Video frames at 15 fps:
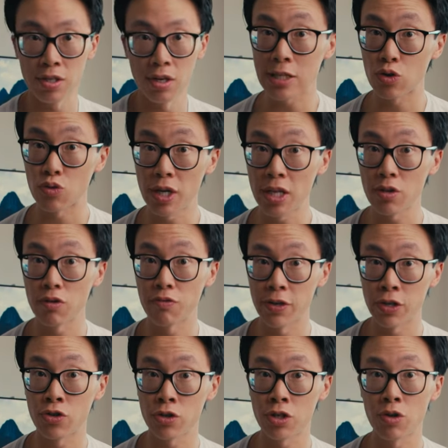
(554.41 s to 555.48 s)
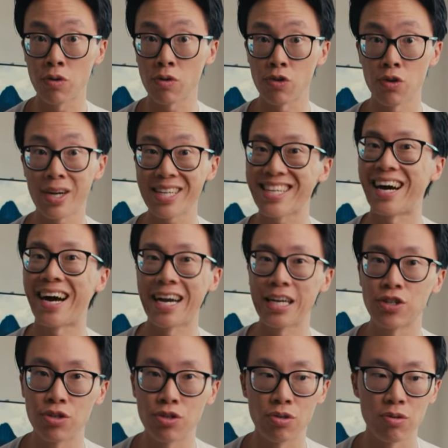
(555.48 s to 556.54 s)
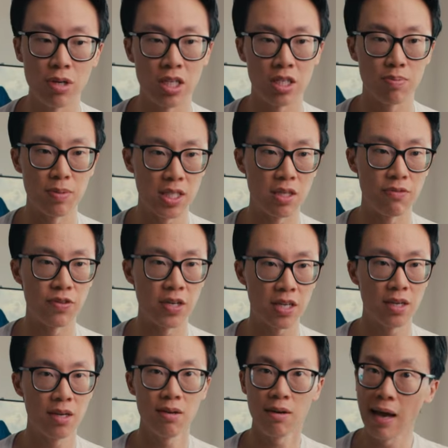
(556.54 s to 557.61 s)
That's a great little feature. You're not tied to a specific